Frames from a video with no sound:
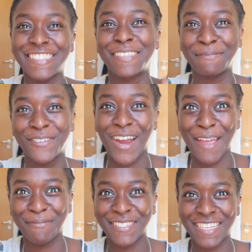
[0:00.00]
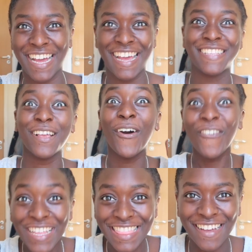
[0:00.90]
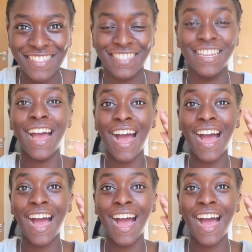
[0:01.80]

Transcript: subscribers, guys. 1,000.